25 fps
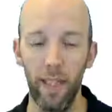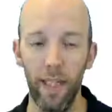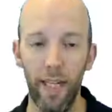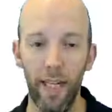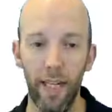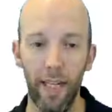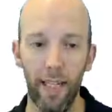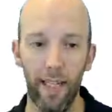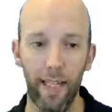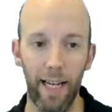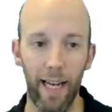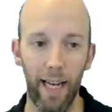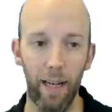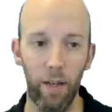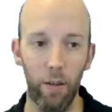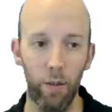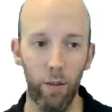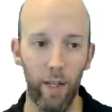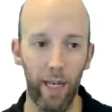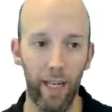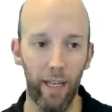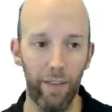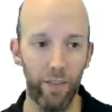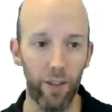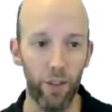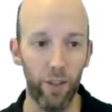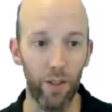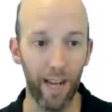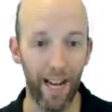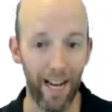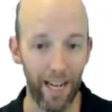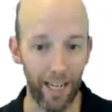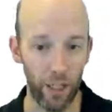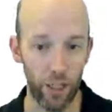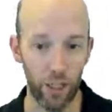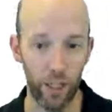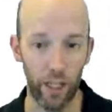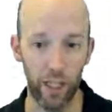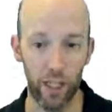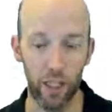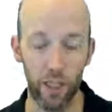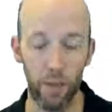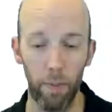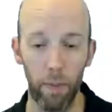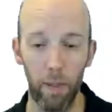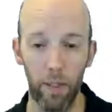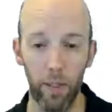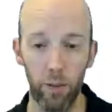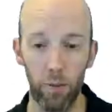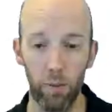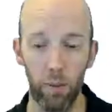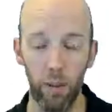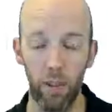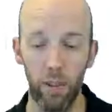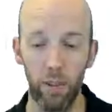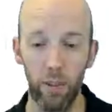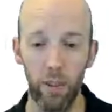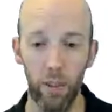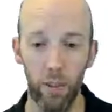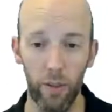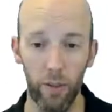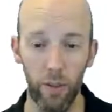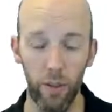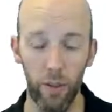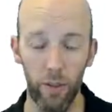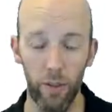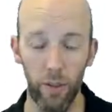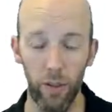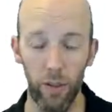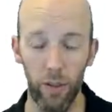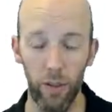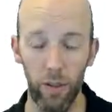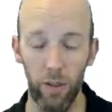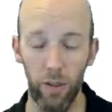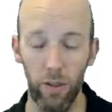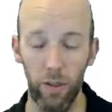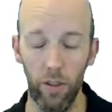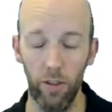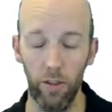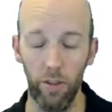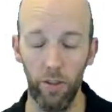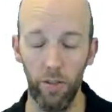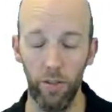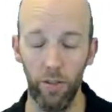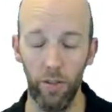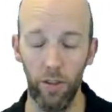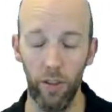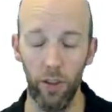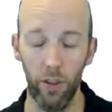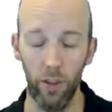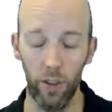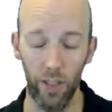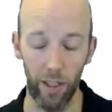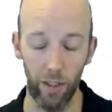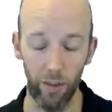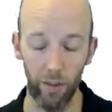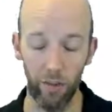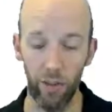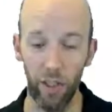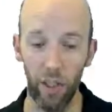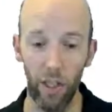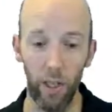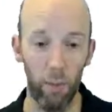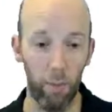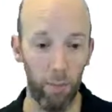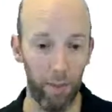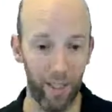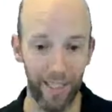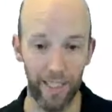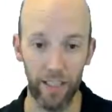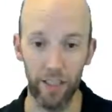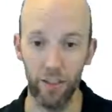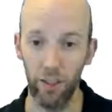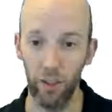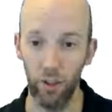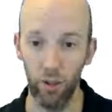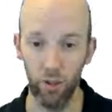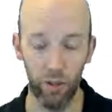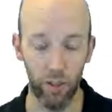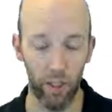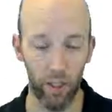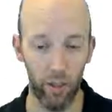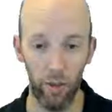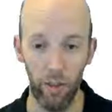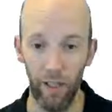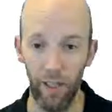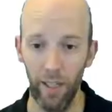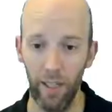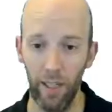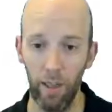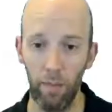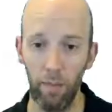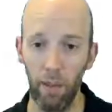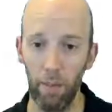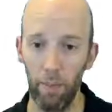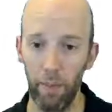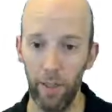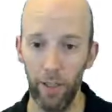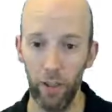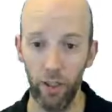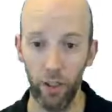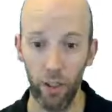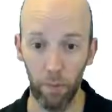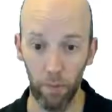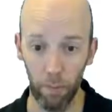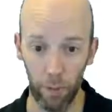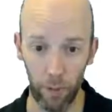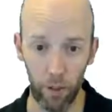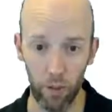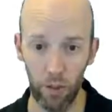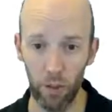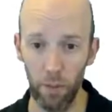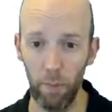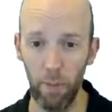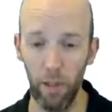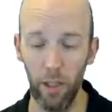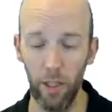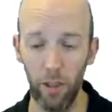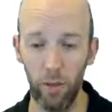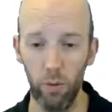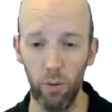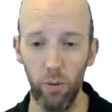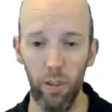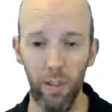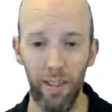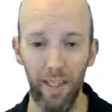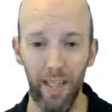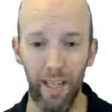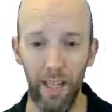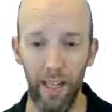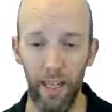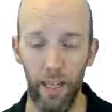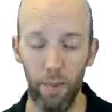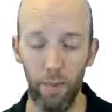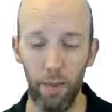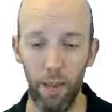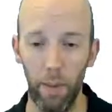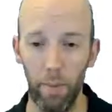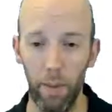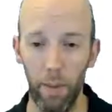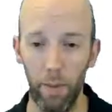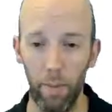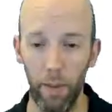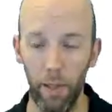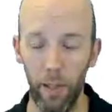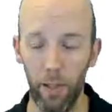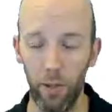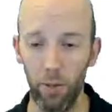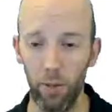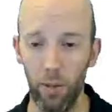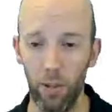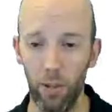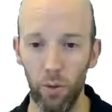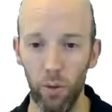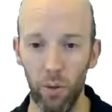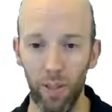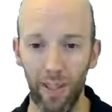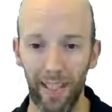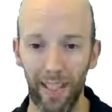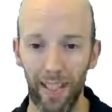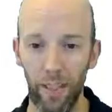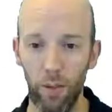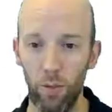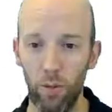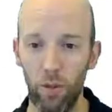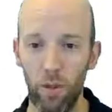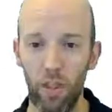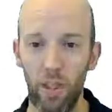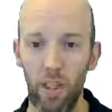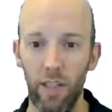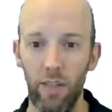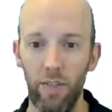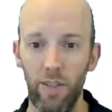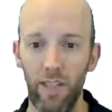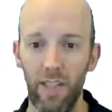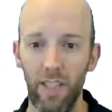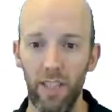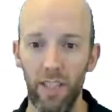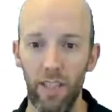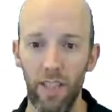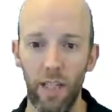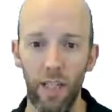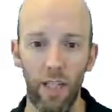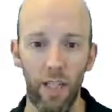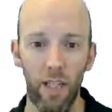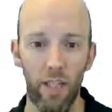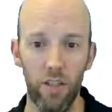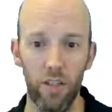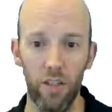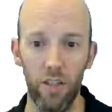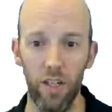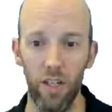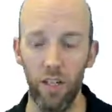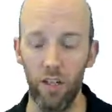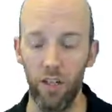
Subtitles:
Now, if you can change the password to yourself, please do so. That might be your computer password, it might be a password to a cloud service such